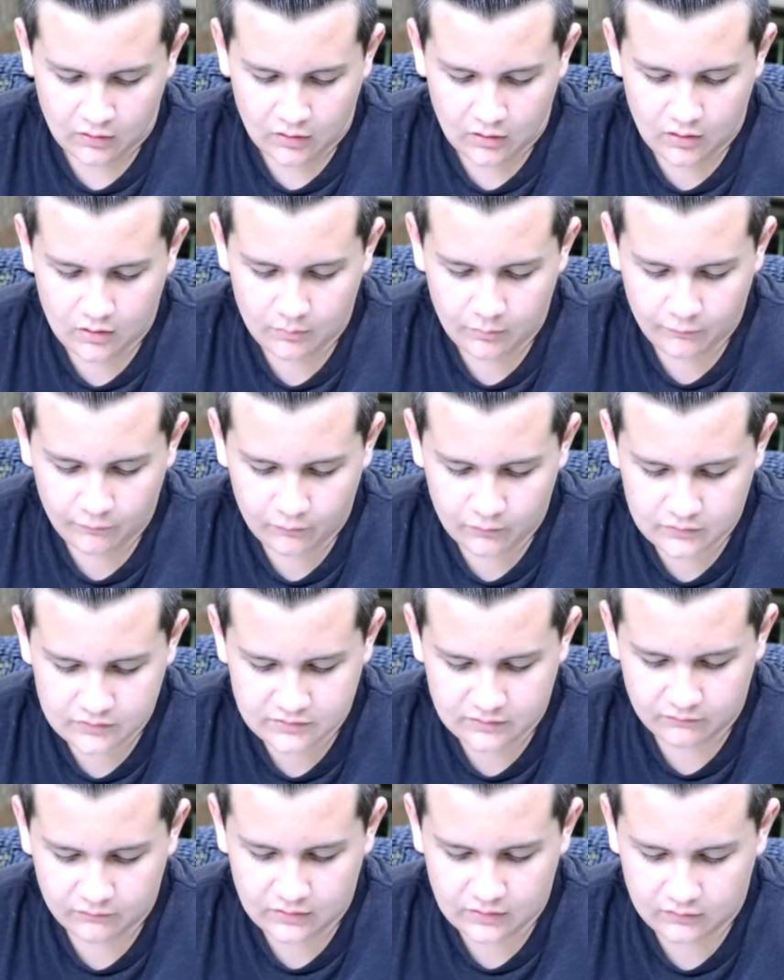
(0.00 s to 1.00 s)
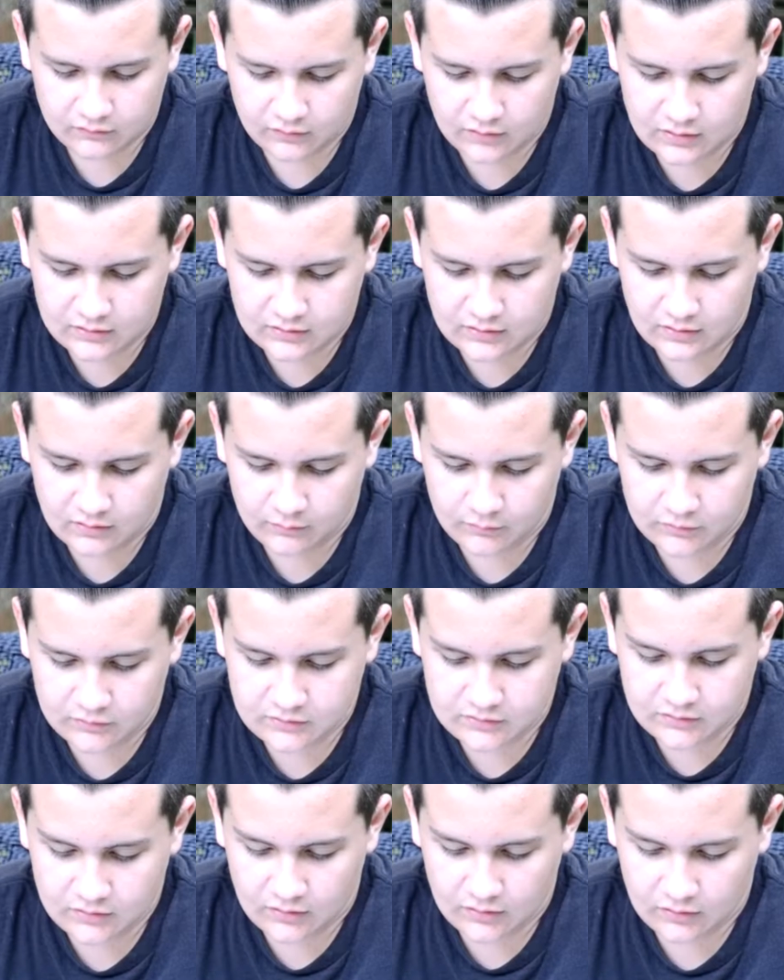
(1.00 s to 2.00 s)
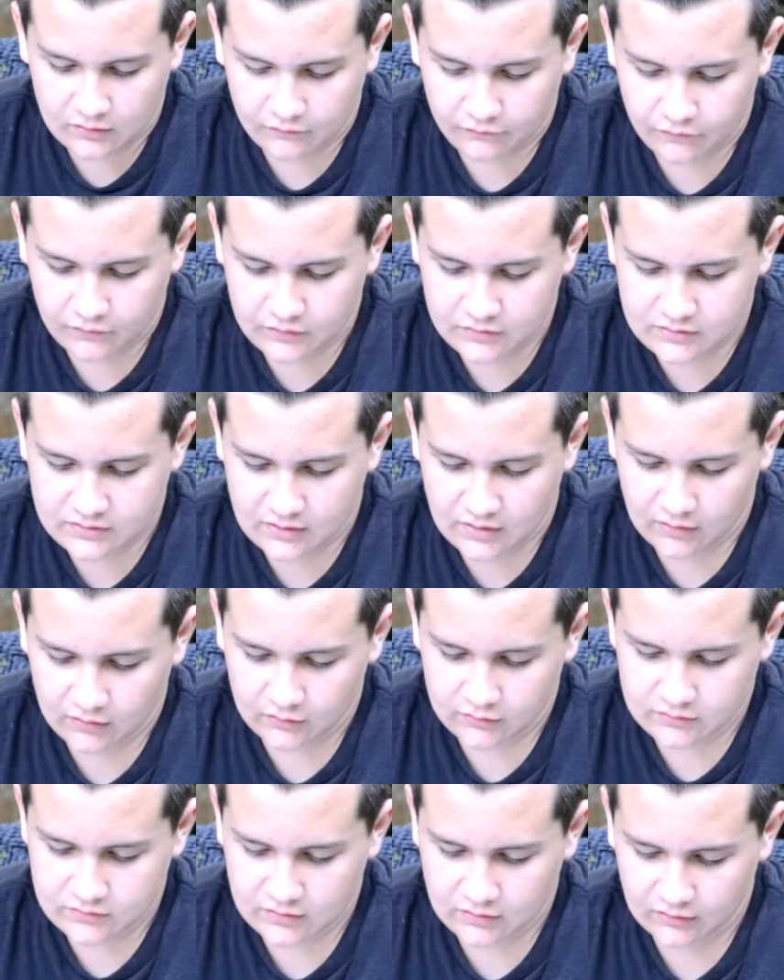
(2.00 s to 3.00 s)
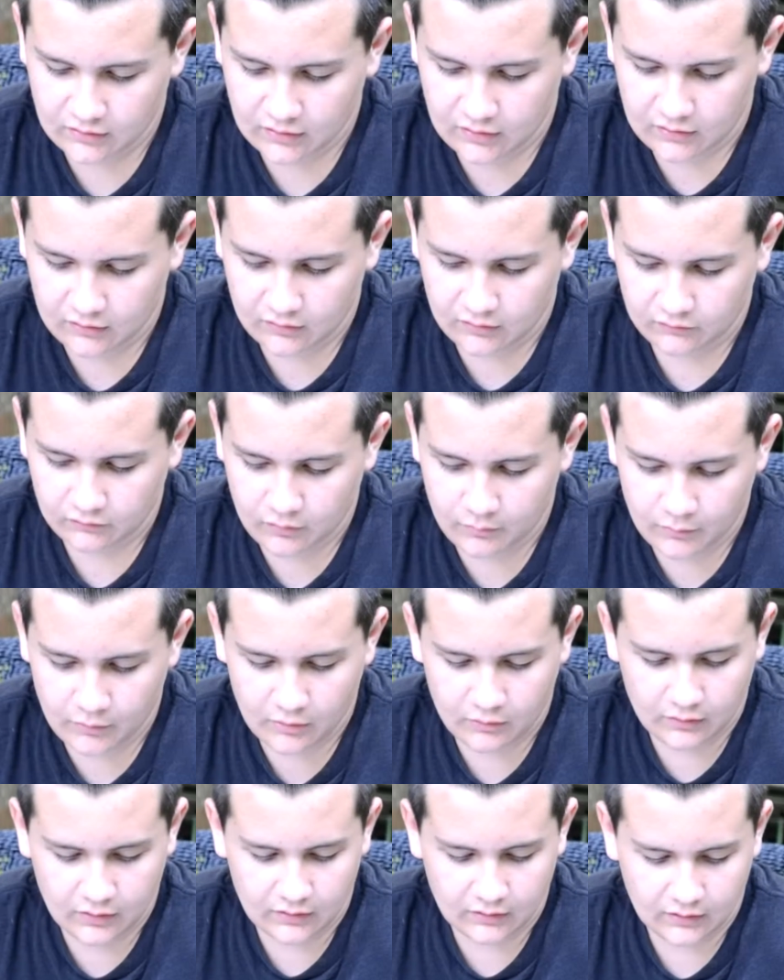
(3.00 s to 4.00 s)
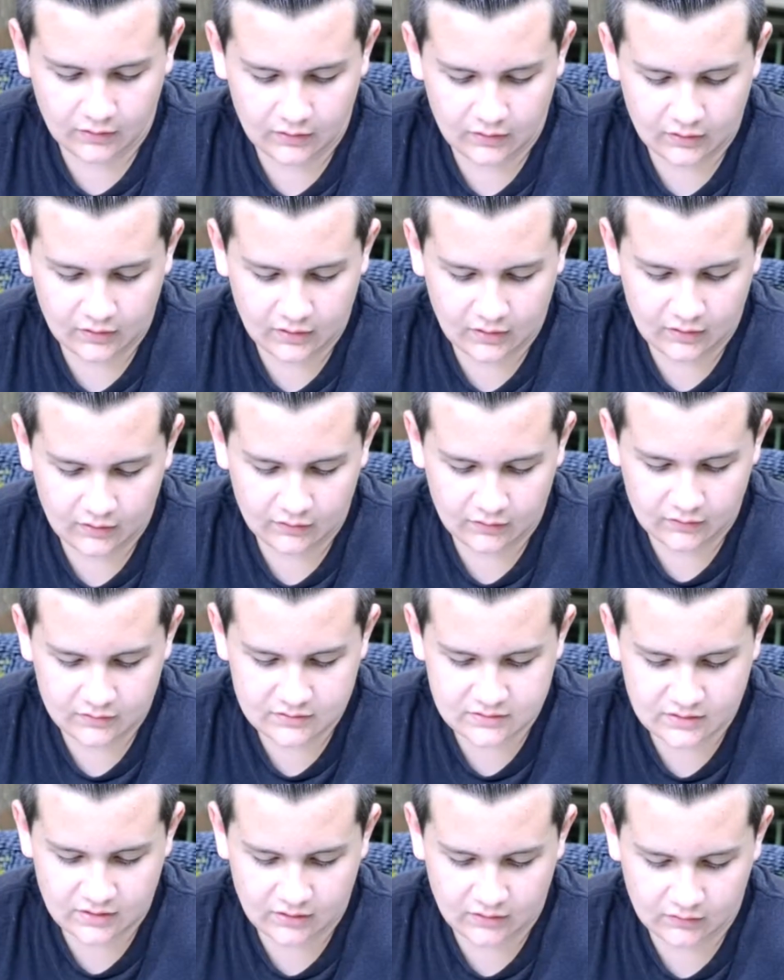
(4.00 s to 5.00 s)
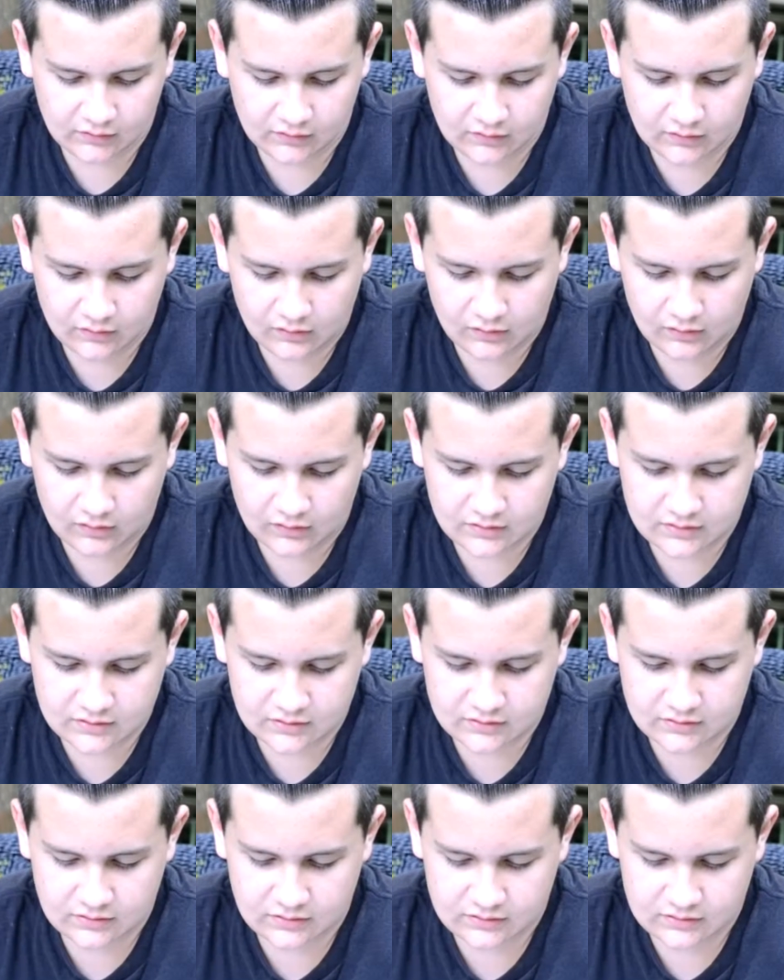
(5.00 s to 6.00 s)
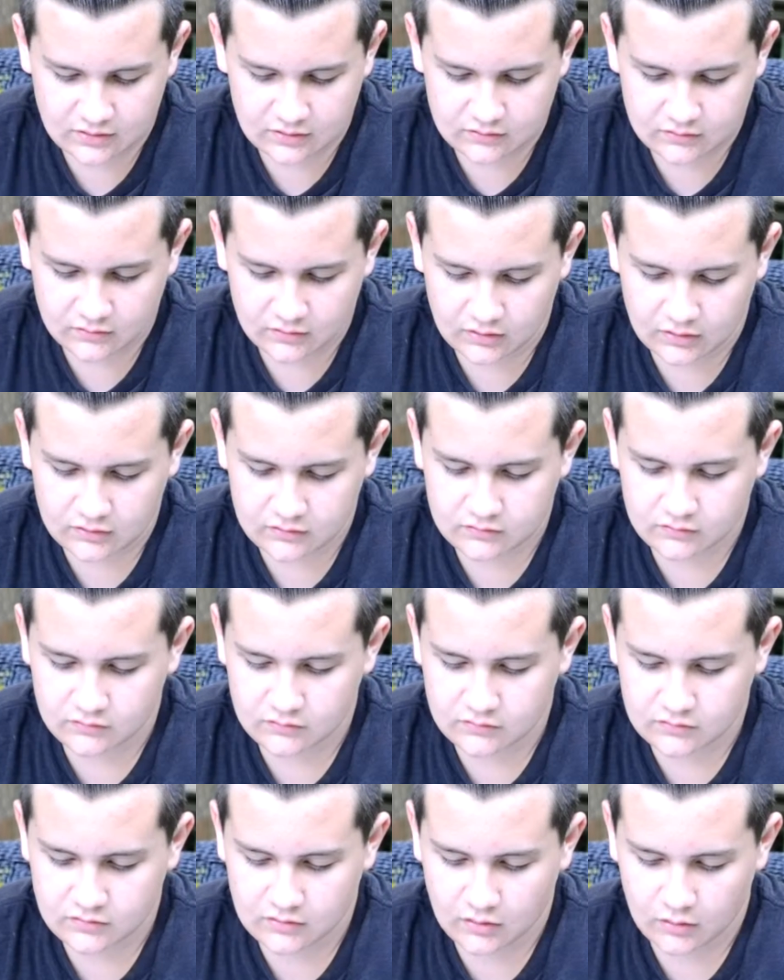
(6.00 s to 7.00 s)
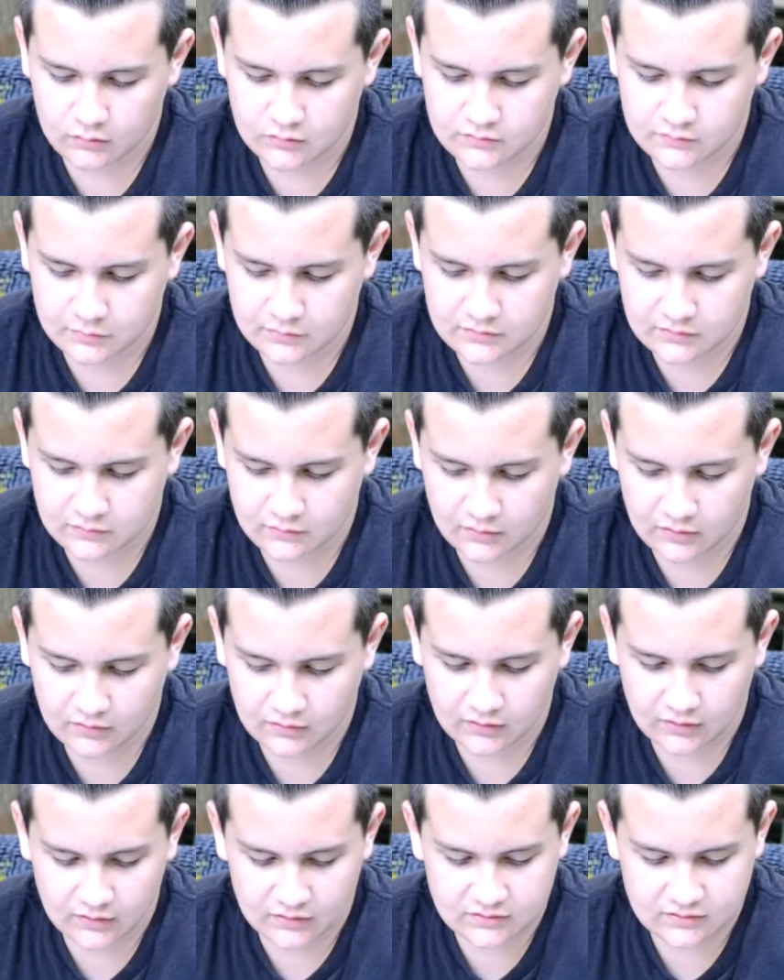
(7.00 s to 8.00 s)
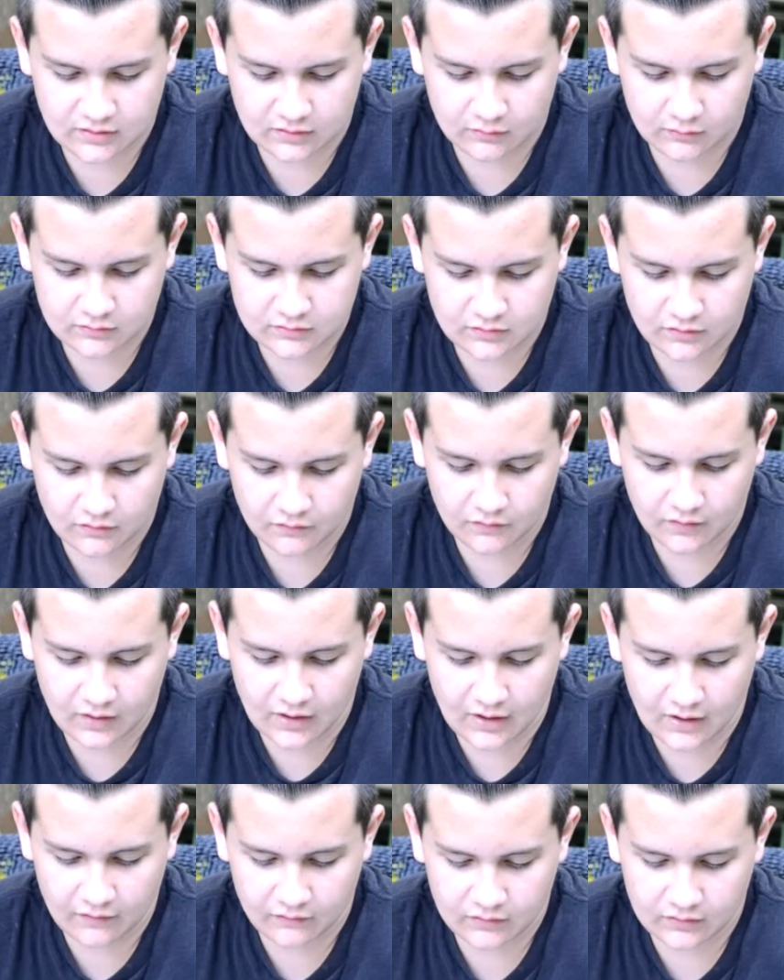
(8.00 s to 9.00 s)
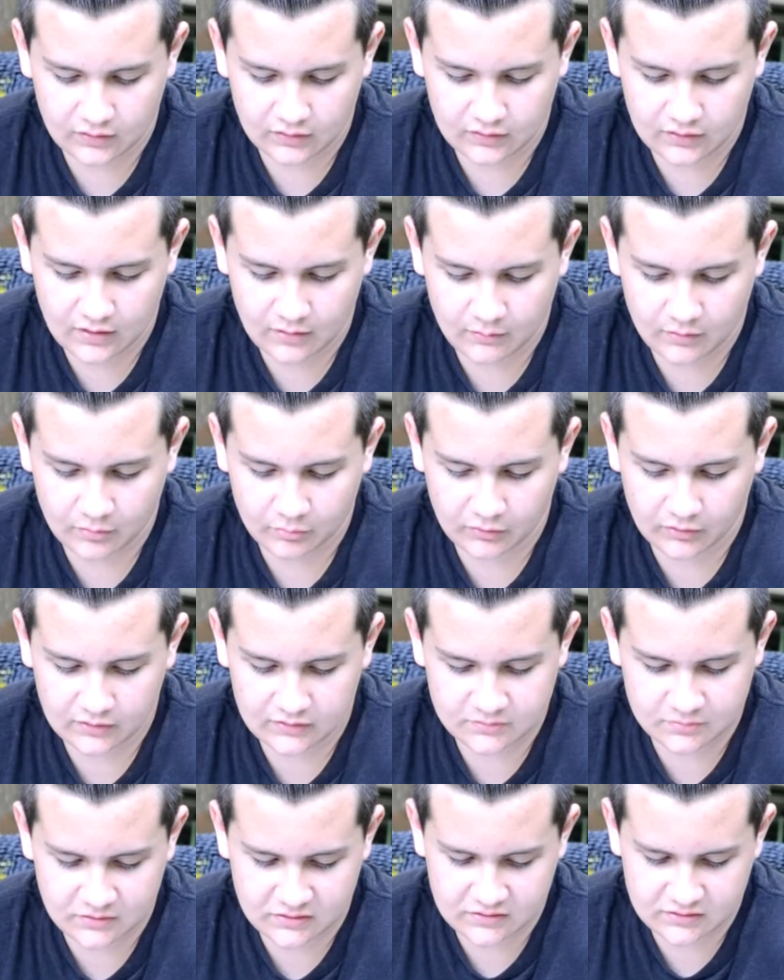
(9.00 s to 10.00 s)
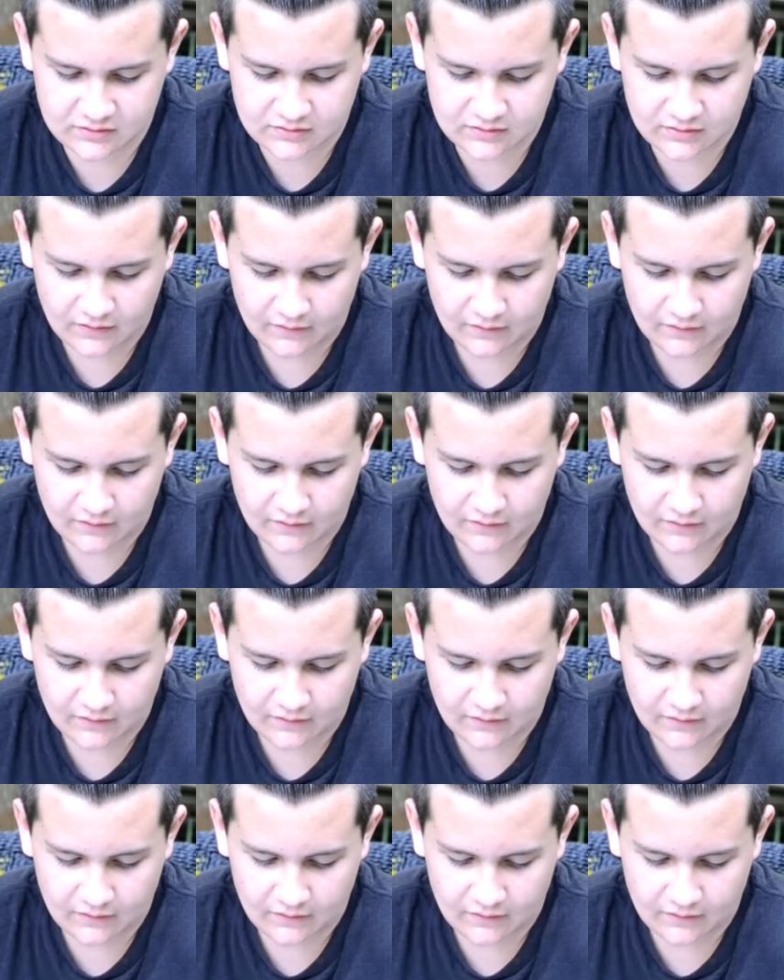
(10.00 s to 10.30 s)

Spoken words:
Herbivores can wreak great damage. The first sailors to land on the remote Atlantic island of St. Helena in the 16th century introduced goats, which quickly extinguished over half the endemic plant species.